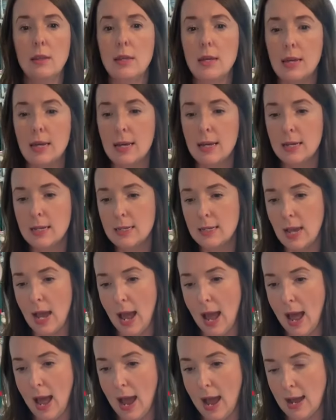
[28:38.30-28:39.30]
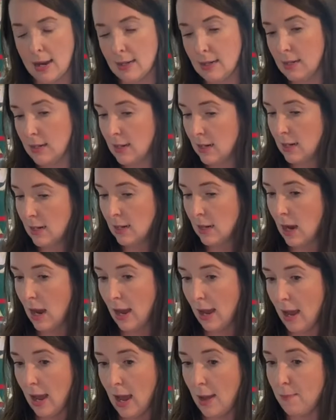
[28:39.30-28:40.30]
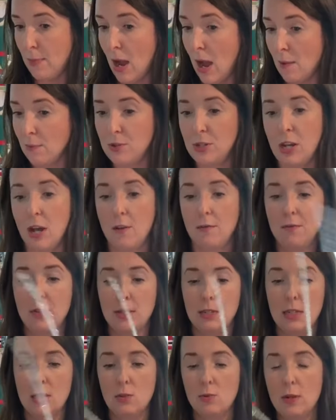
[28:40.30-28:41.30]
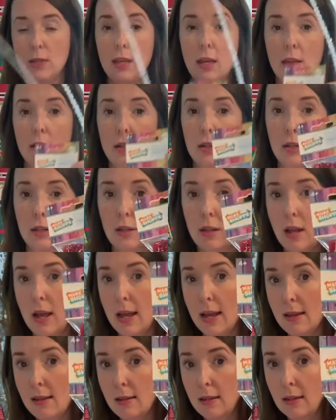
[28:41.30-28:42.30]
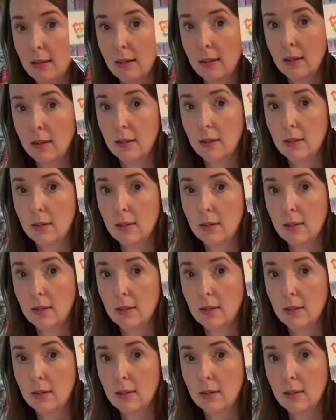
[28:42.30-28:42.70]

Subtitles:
These at Pop Shelf, this is what they look like.